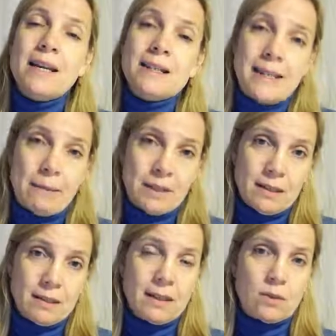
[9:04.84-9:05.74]

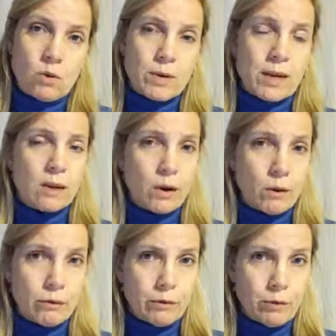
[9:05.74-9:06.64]
acceptance is all we can
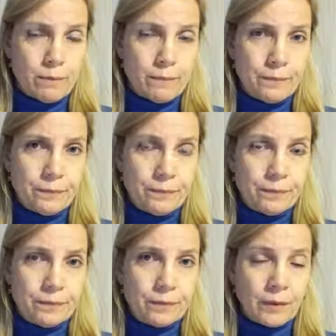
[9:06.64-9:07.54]
go for.
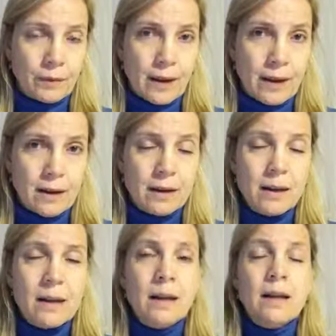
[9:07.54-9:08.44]
Okay?
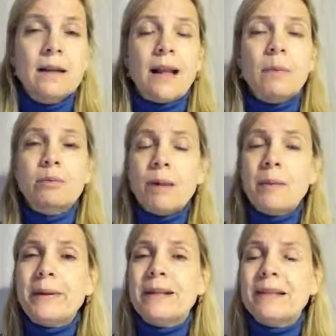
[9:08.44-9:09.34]
Now,
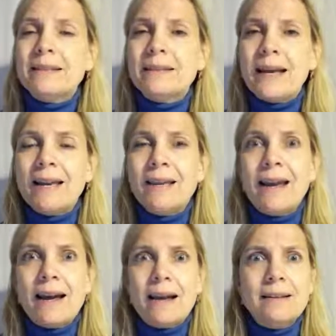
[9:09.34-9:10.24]
probably you're going to say,
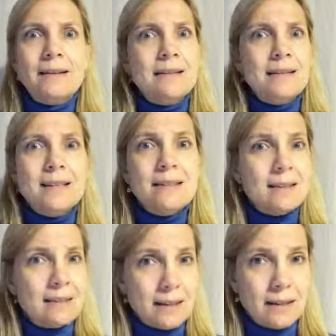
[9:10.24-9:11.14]
yeah, this is easier
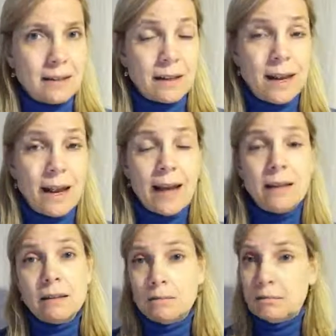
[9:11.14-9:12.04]
said than done.
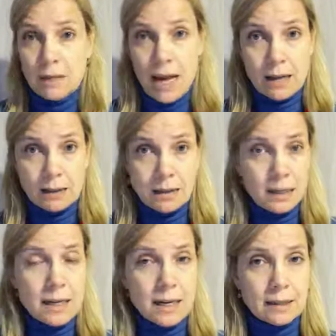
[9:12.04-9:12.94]
And yes,
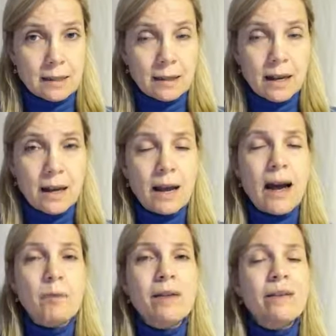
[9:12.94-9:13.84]
it is.
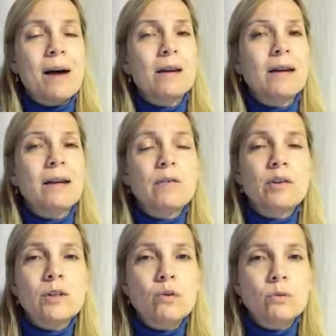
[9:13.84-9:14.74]
However, I'm going to give
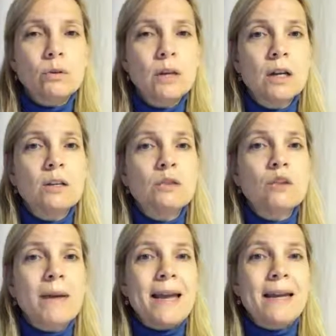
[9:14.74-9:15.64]
you a tool
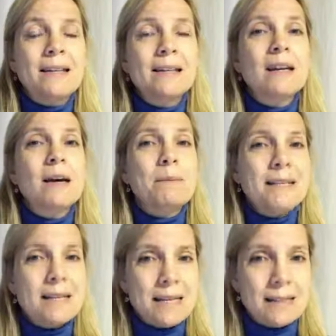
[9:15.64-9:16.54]
to make it a
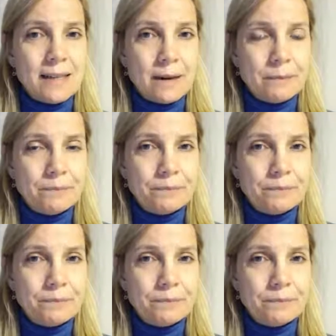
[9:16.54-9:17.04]
bit easier.